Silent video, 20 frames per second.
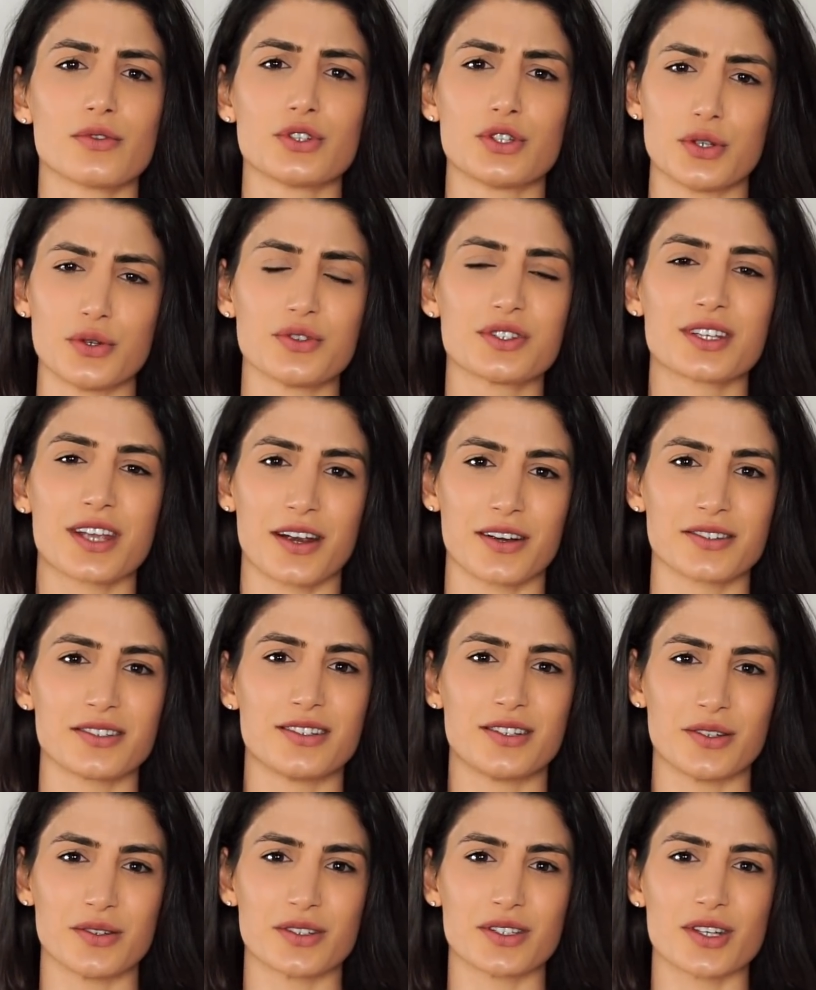too scared
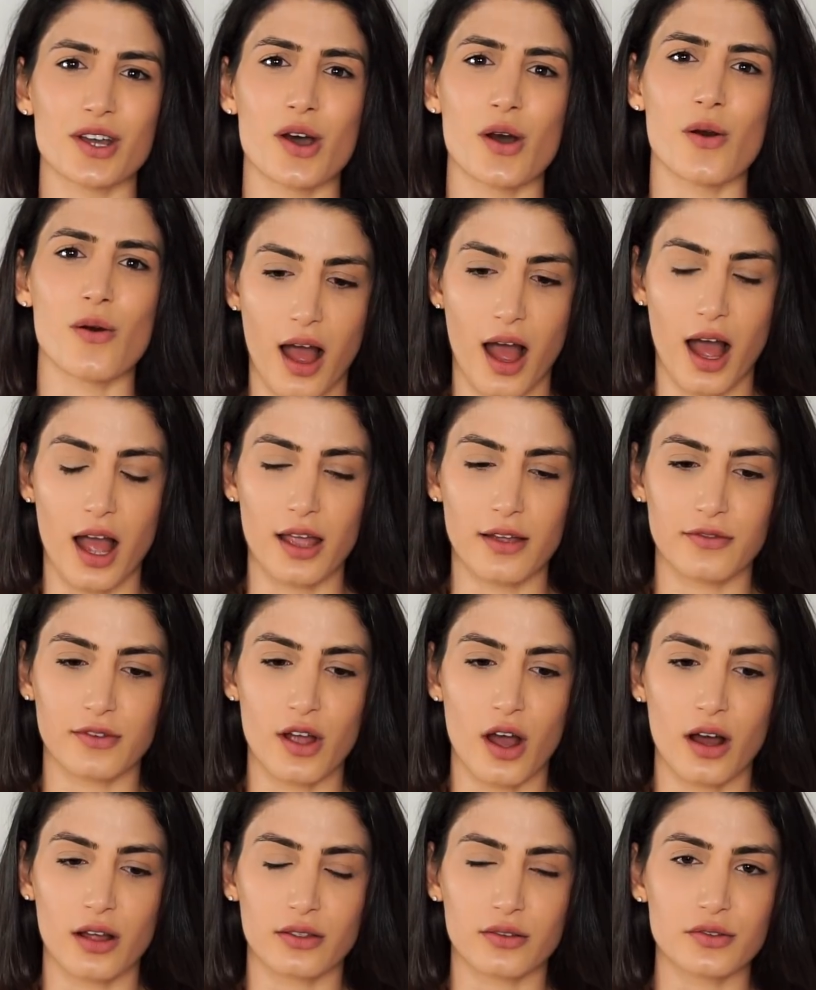to do so. I've
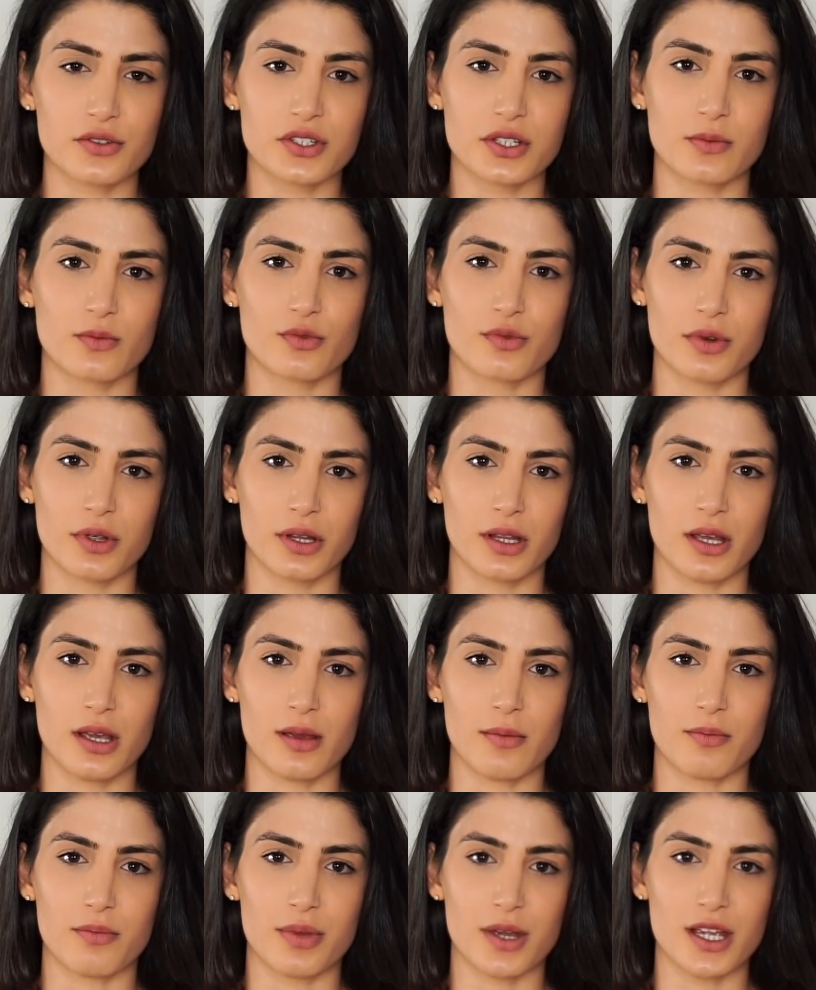gone through some
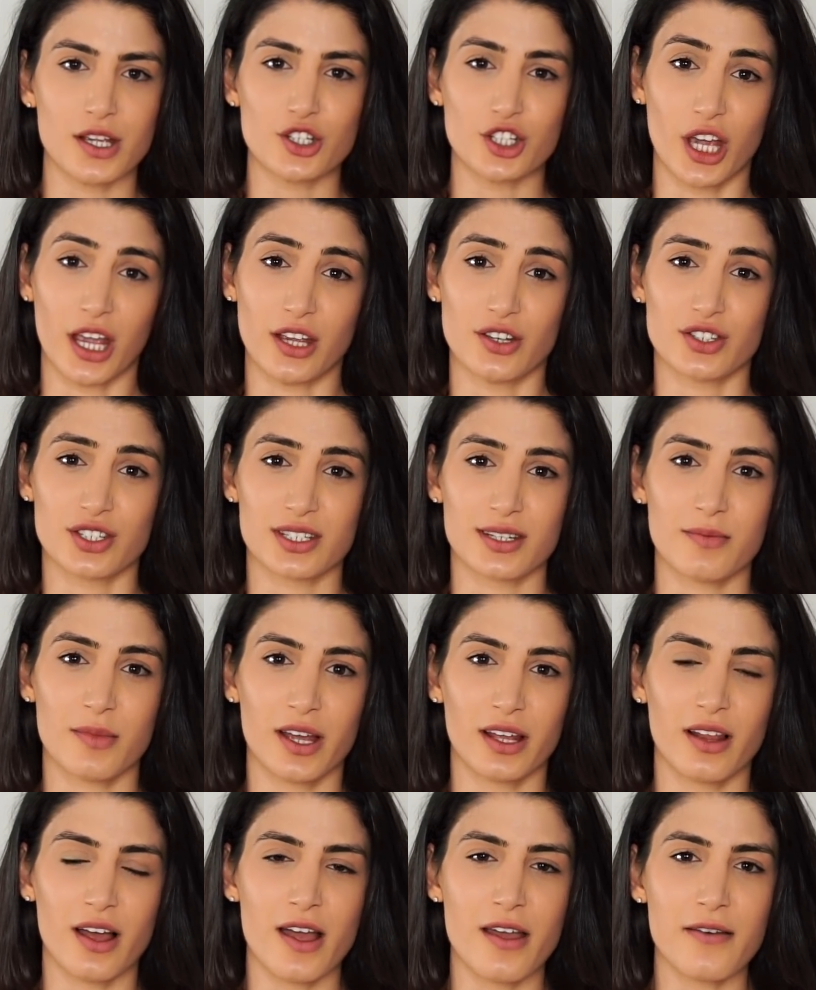really big changes in
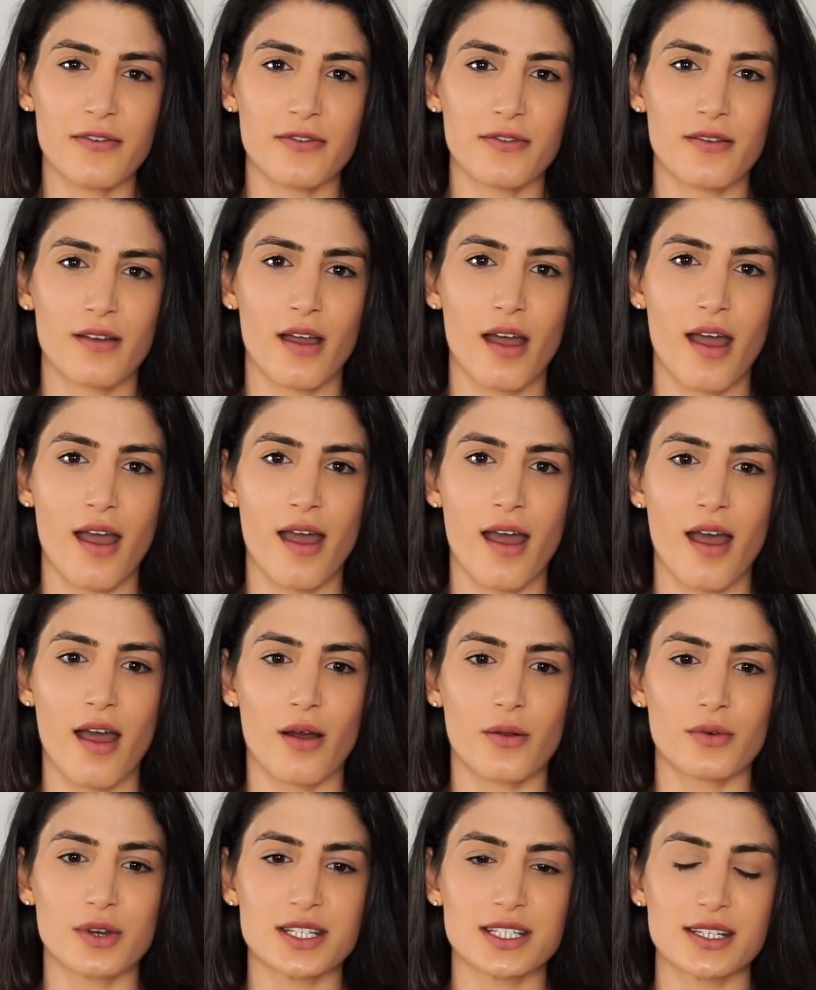my life
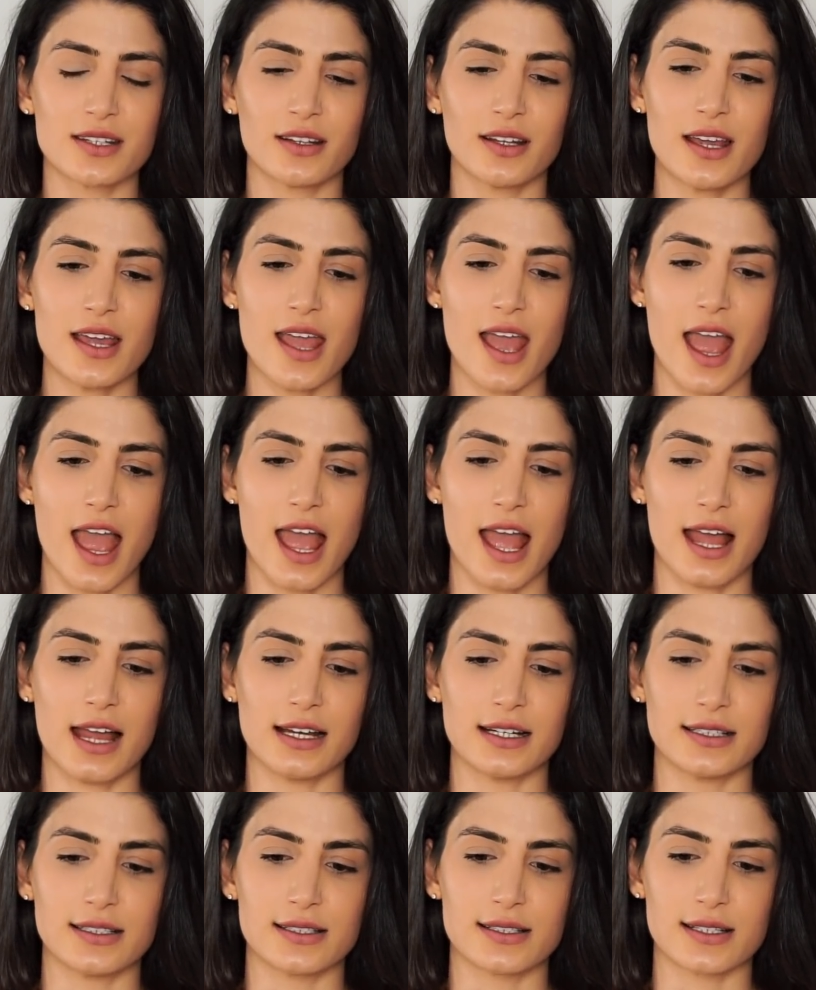recently,
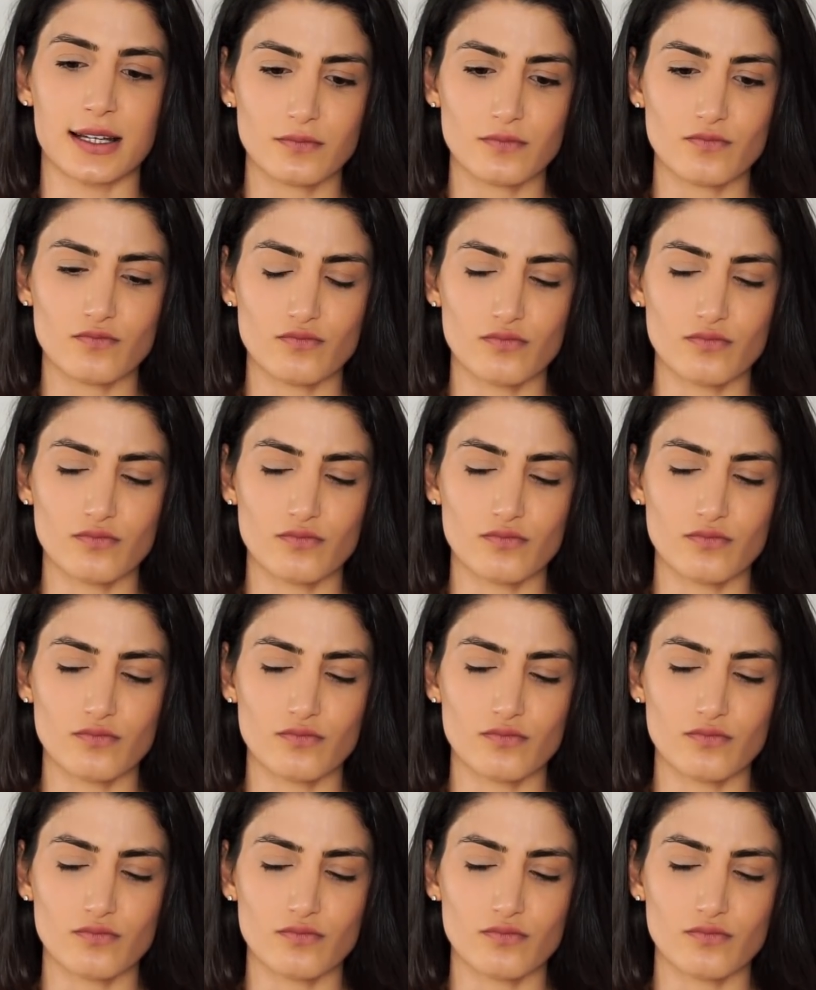and